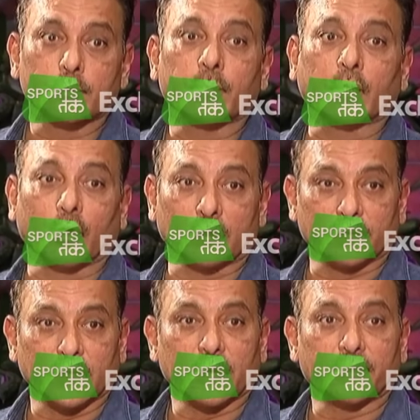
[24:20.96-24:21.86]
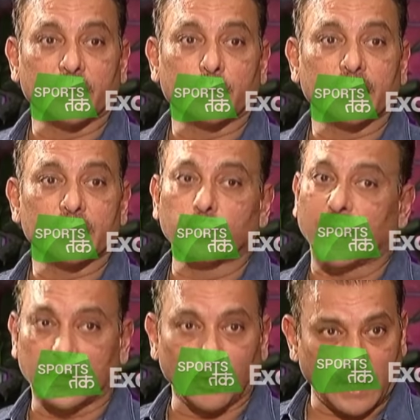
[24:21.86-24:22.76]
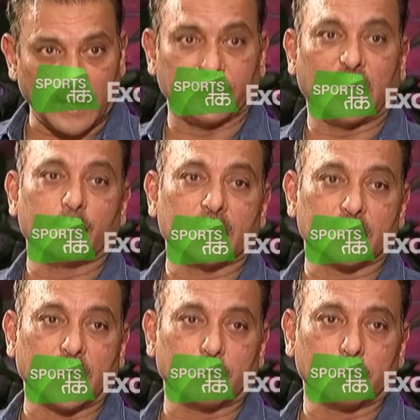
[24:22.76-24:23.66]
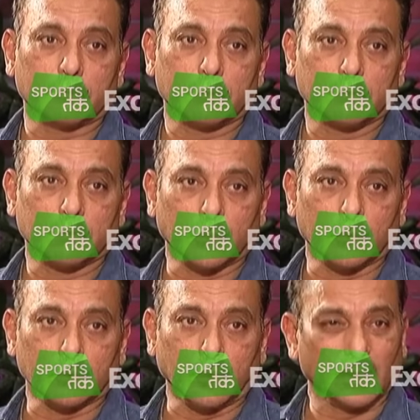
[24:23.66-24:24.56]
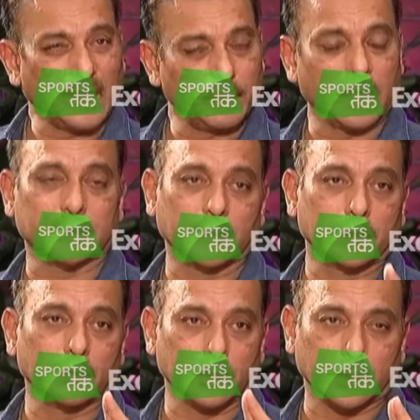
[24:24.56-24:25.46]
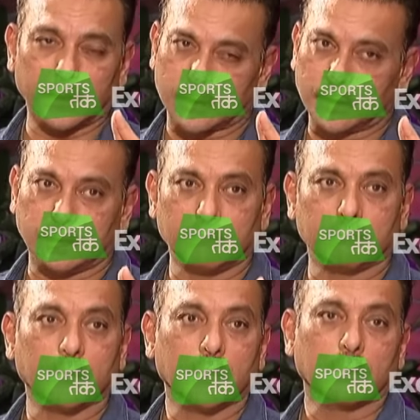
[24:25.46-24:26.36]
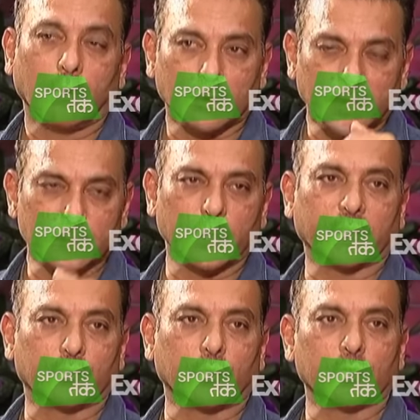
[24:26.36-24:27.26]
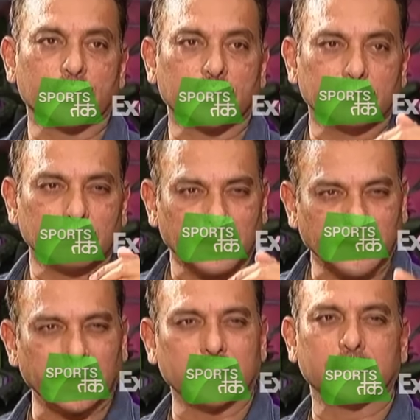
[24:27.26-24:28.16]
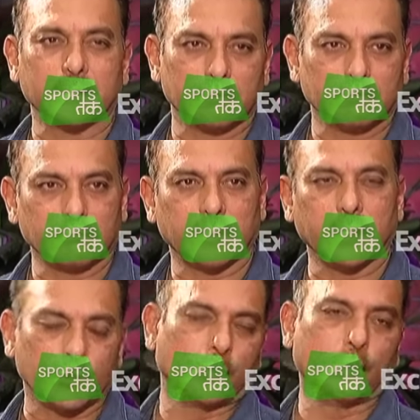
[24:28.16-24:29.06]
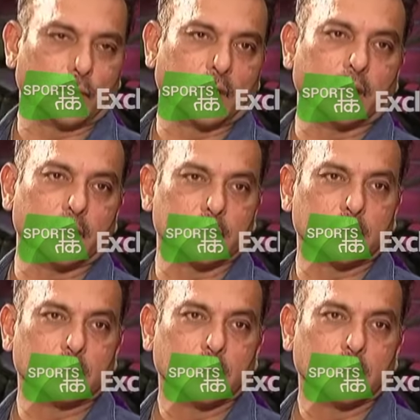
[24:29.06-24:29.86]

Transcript: Because of the F T Ps, you might not have that much time. All I'm asking, you know, at least on these big tours, at least ten to fourteen days.